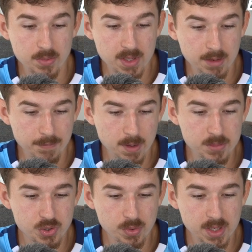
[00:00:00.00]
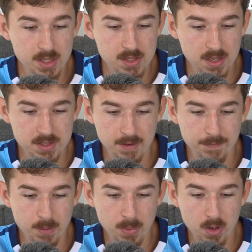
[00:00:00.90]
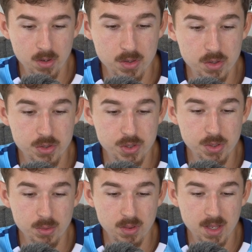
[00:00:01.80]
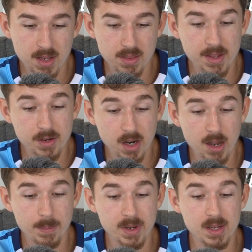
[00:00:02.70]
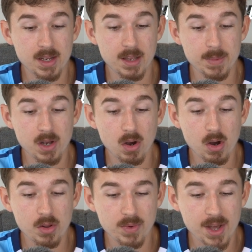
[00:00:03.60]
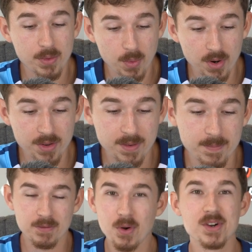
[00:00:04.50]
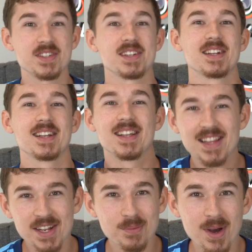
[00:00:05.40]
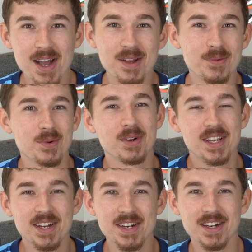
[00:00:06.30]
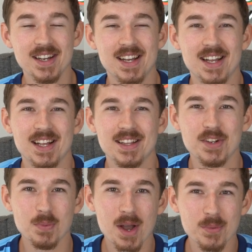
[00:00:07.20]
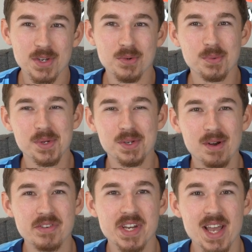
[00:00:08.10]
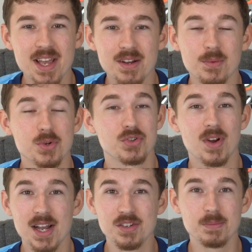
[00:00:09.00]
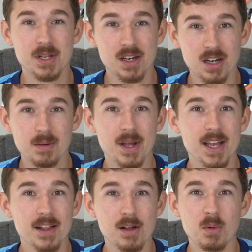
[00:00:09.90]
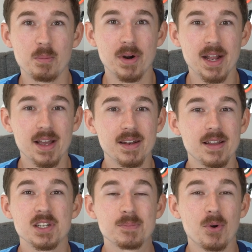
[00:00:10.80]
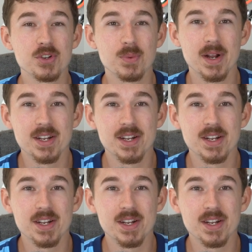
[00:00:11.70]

3 from Julian Sucks at Football. Do you think that your company can be all around the world? Of course. That's why we're here. That's why we do what we do every day. We're trying to become a global brand. The sportswear